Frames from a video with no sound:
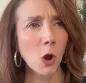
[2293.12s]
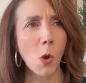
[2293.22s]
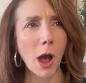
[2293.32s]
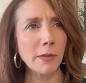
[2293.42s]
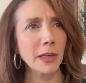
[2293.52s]
no,
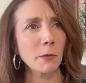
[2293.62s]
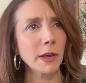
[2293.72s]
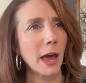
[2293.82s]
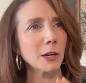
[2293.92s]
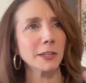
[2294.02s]
I think we
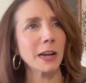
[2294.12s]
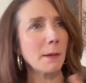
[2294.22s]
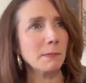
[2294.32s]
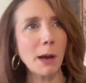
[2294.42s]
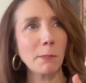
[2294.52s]
got our.
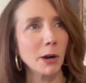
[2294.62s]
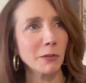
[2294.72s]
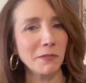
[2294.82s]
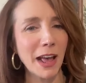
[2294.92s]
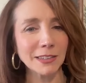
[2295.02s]
I'm not part of
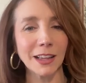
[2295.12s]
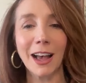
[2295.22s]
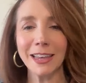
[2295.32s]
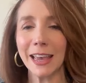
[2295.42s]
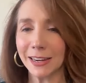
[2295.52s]
NASA.
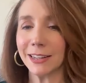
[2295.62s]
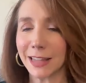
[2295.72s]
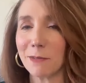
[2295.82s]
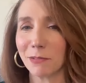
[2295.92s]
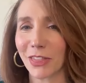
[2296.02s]
I get it. It's
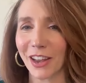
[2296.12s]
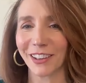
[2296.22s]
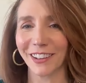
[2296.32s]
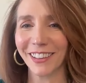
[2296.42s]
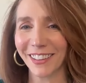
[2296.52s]

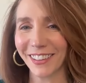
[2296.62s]
hypothetical